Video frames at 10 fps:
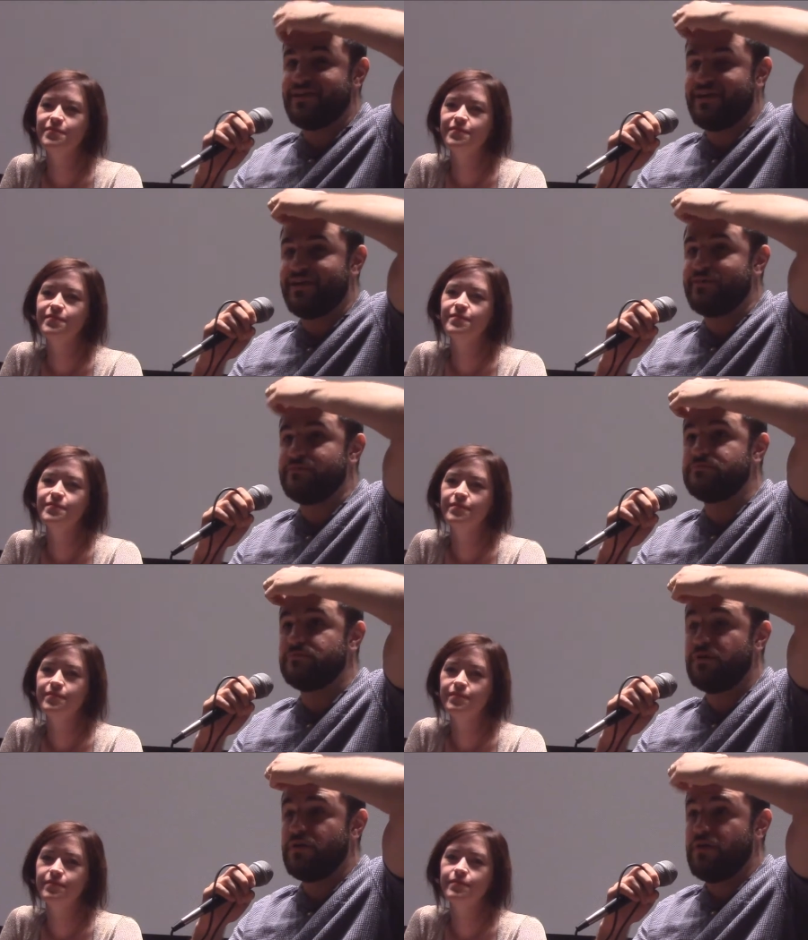Speaker 1: um,
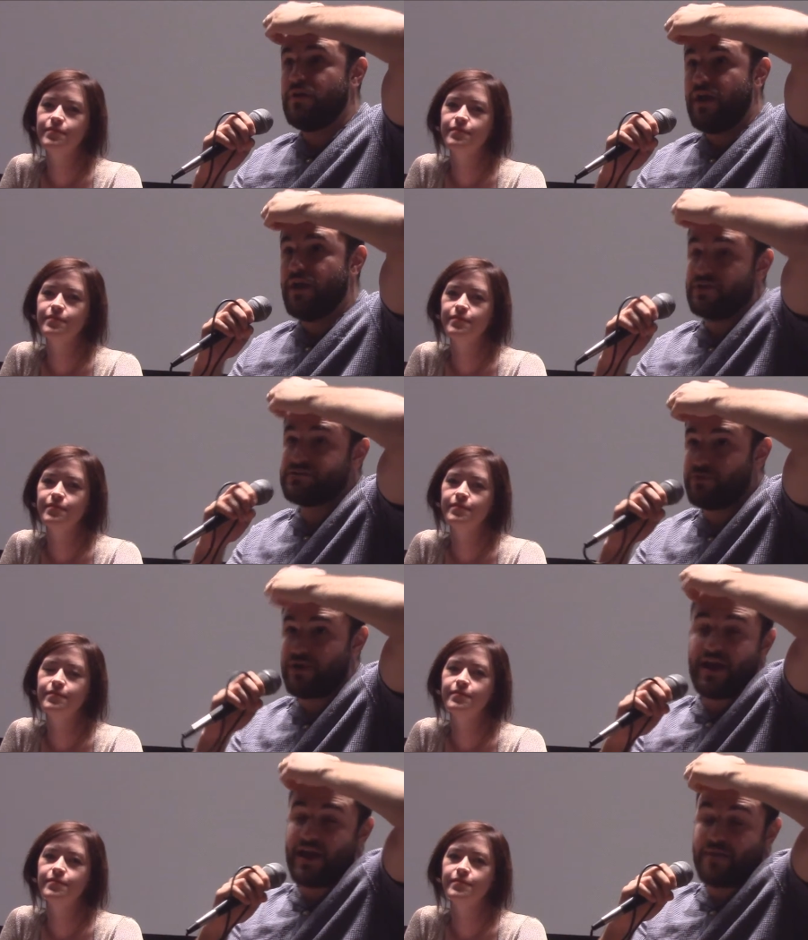and also
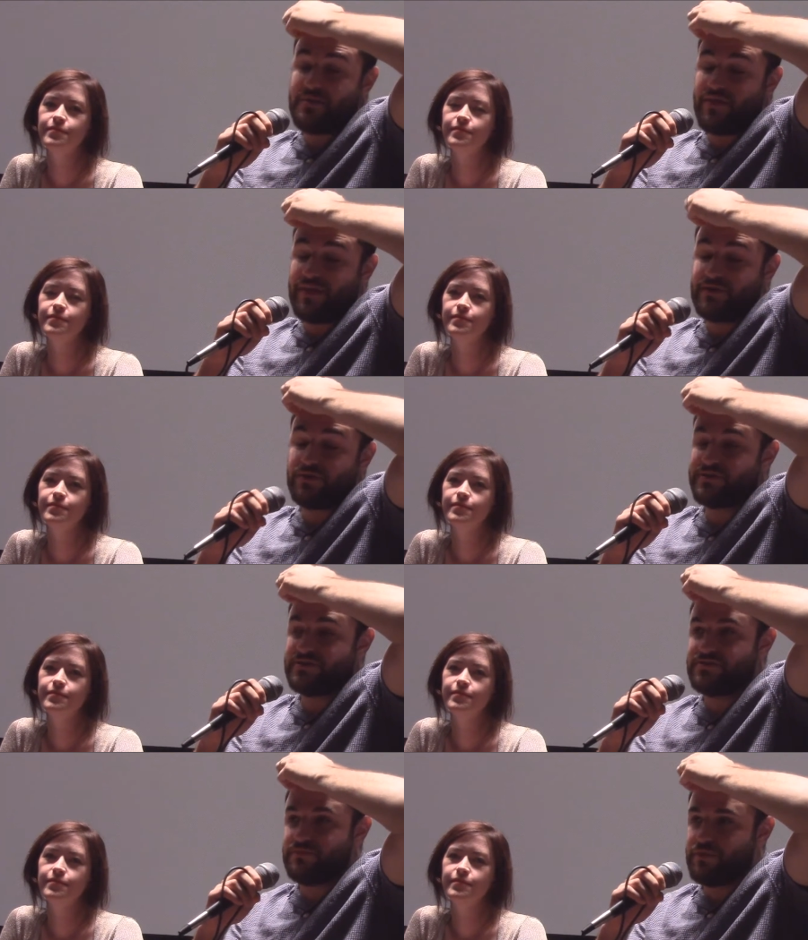I, I, mean I think it
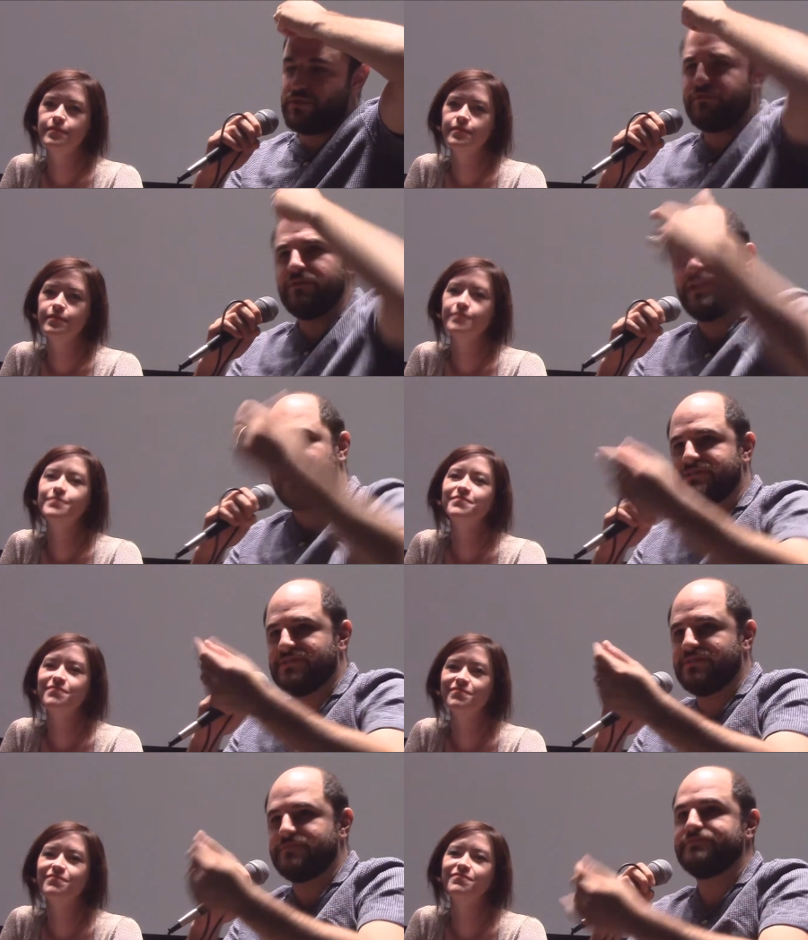looks beautiful. It has
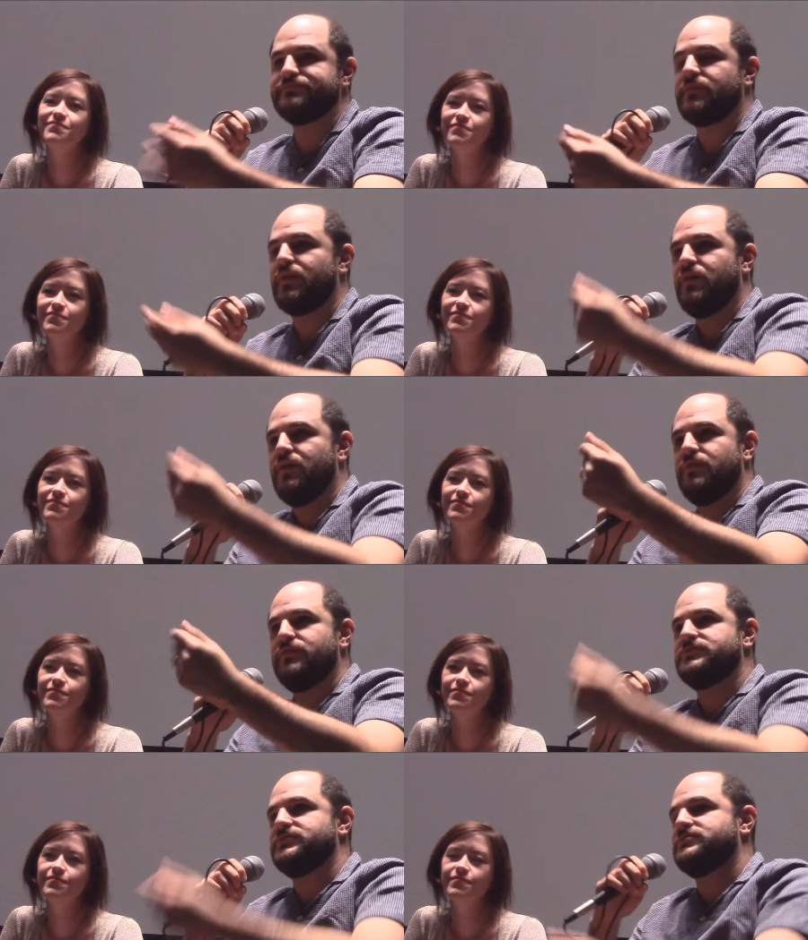a
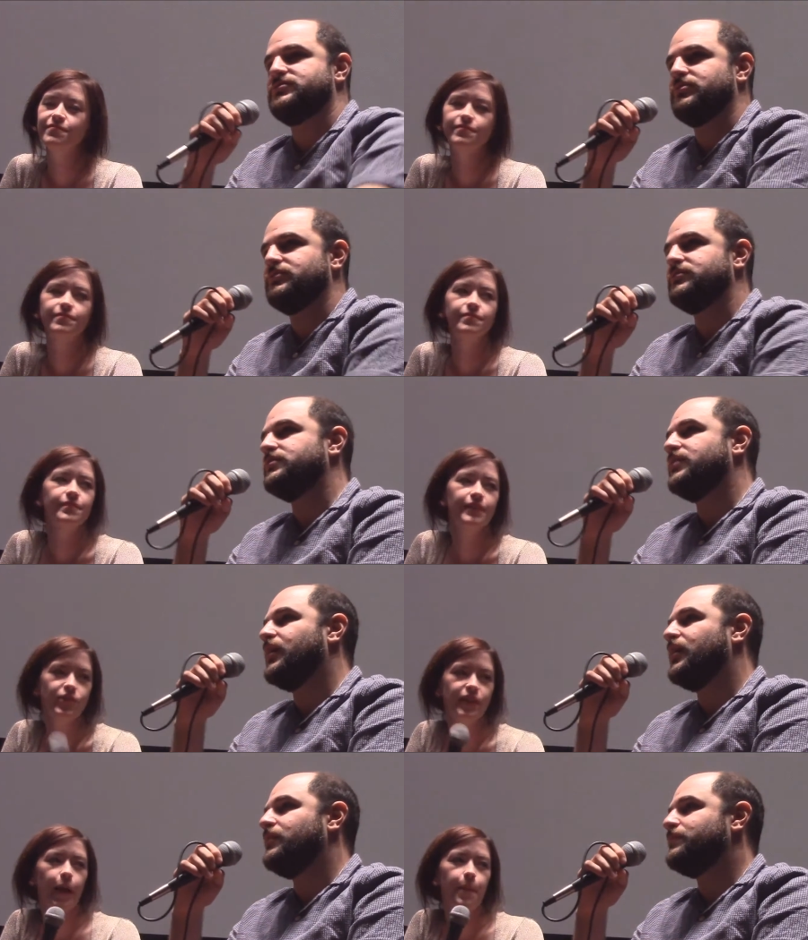there's a certain
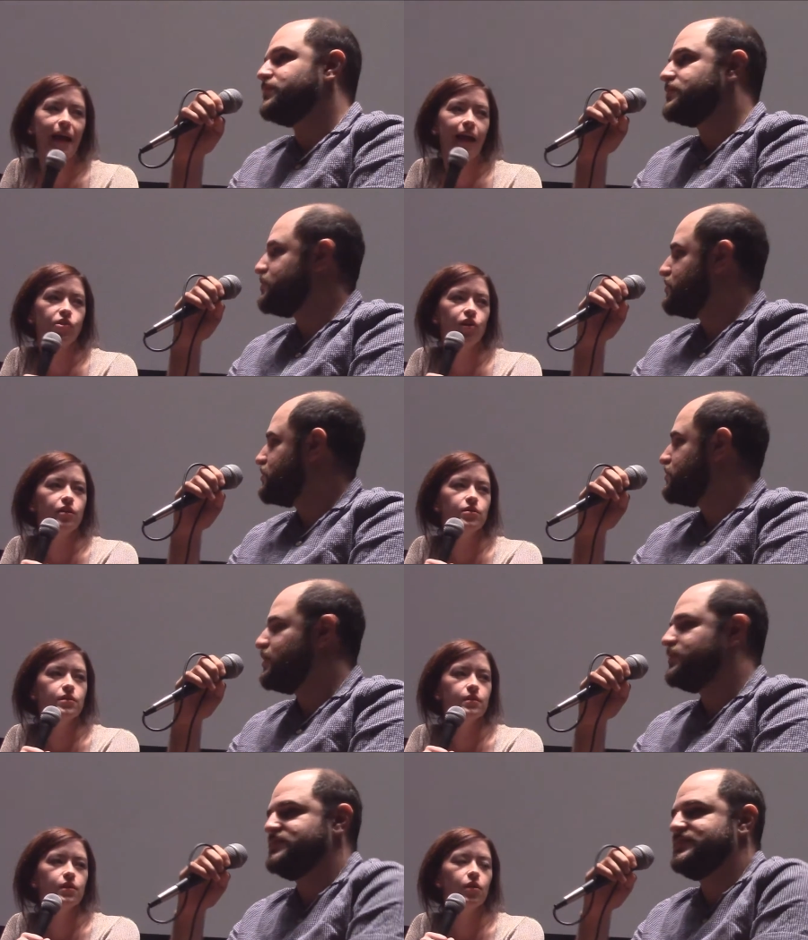it's um, like a um,
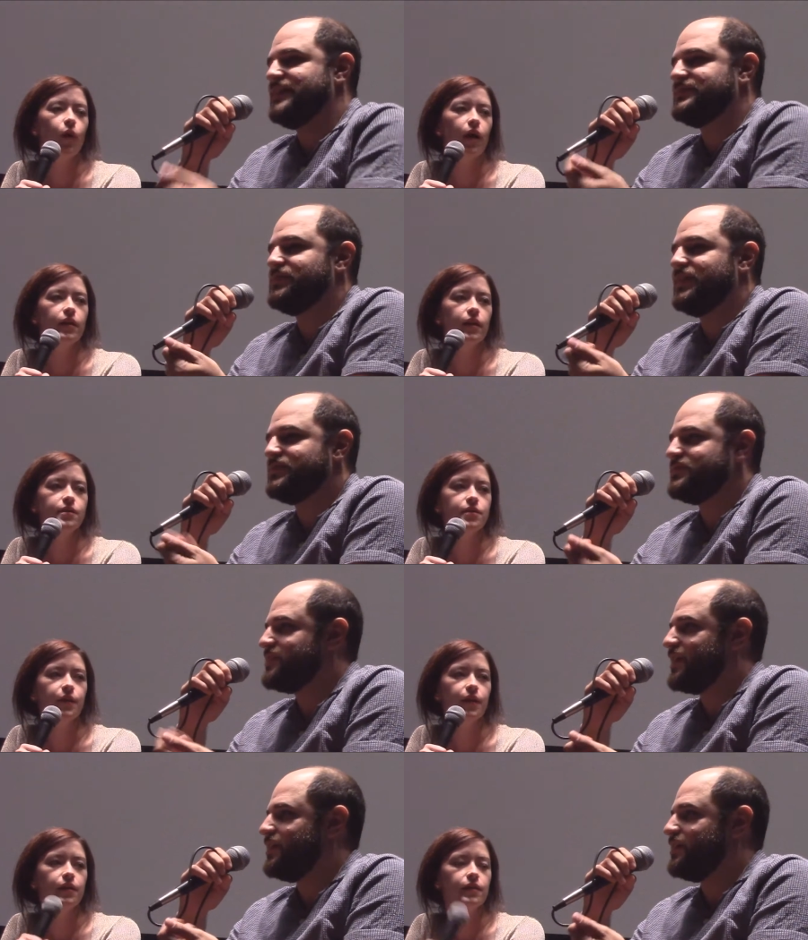
Speaker 2: magical there's a desolate there's
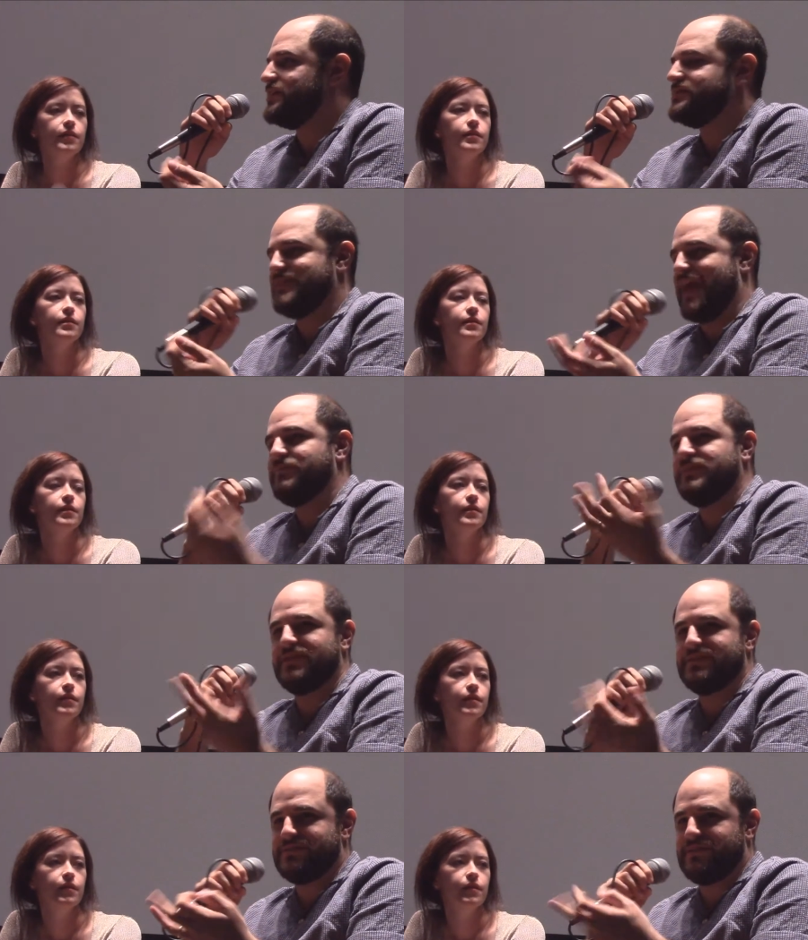like it. a
Speaker 1: it's an
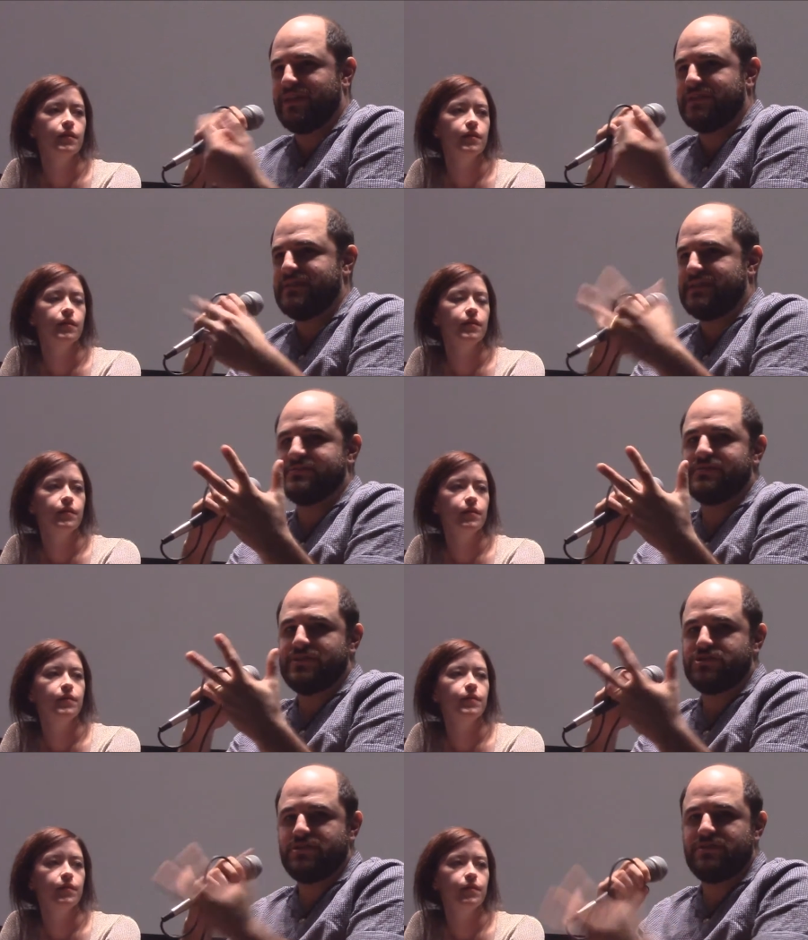emptiness and like a
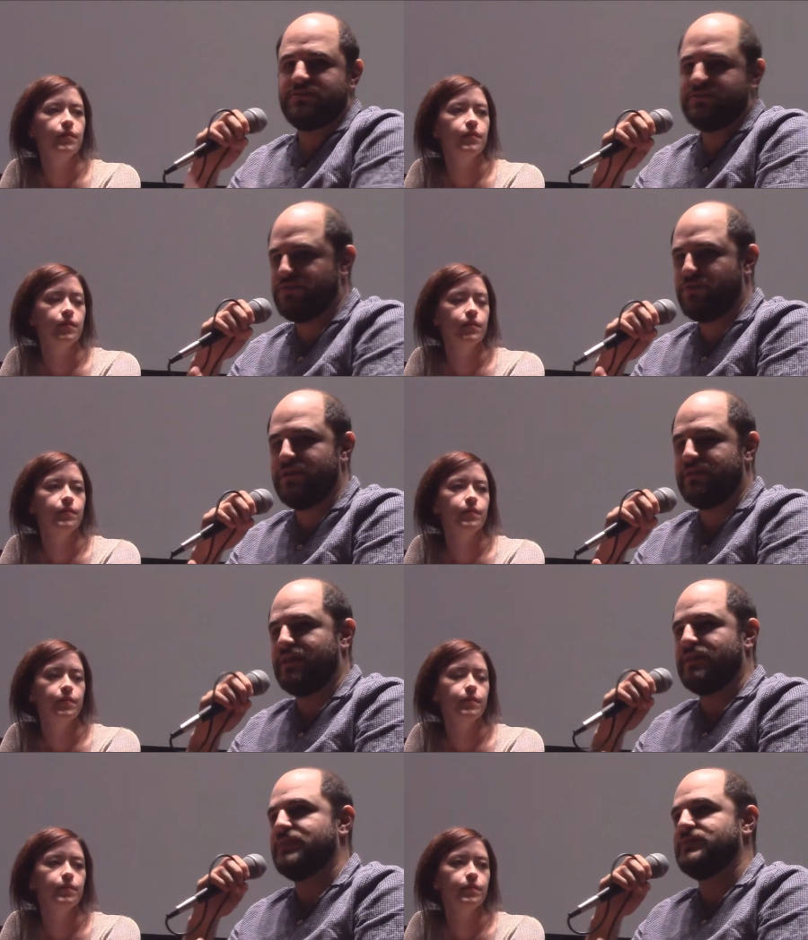desolation to it
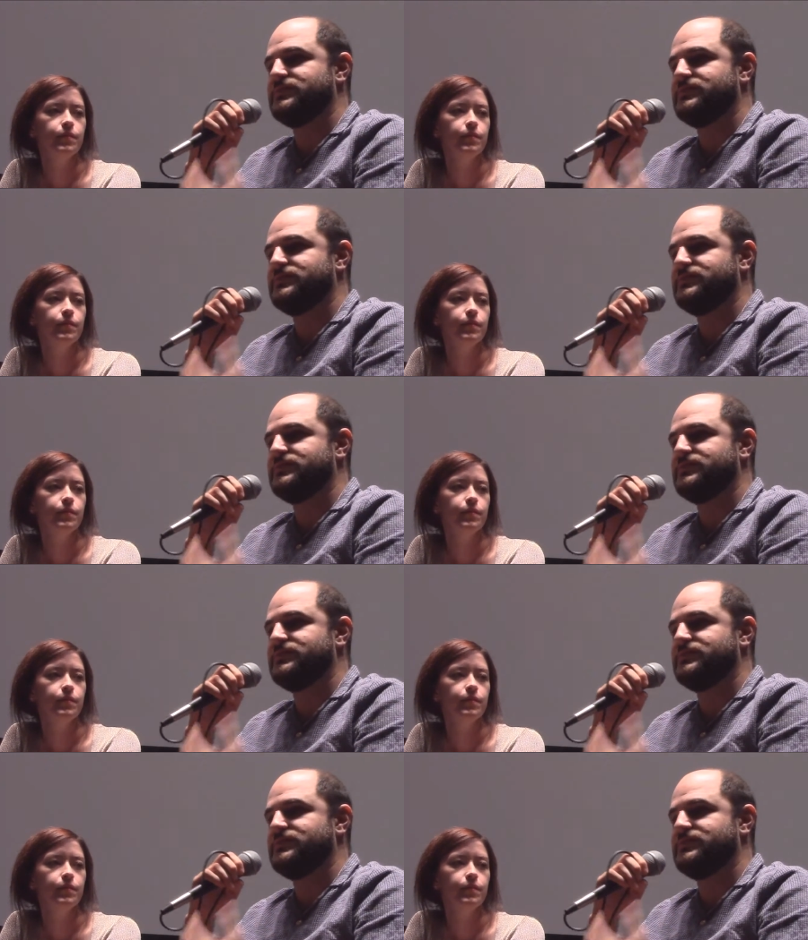that is